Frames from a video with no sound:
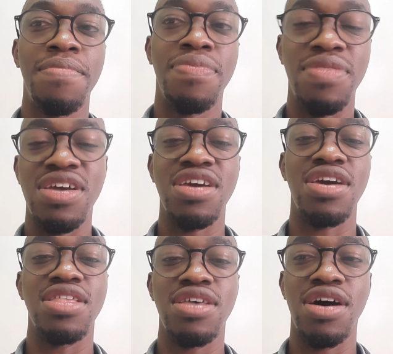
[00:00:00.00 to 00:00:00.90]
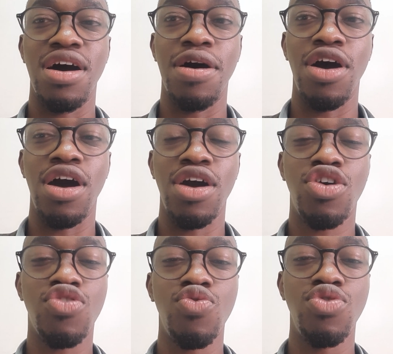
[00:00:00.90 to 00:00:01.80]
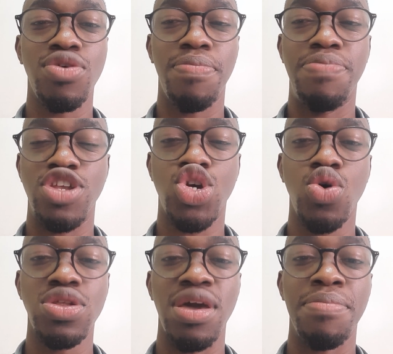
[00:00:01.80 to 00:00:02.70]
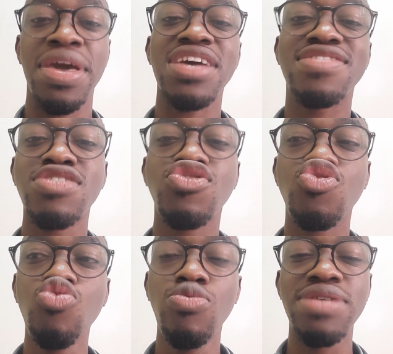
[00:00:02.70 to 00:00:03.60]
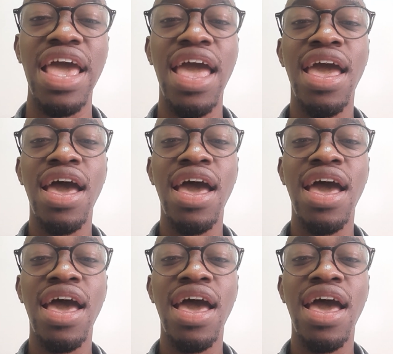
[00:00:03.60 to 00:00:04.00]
the crude petroleum, is consumed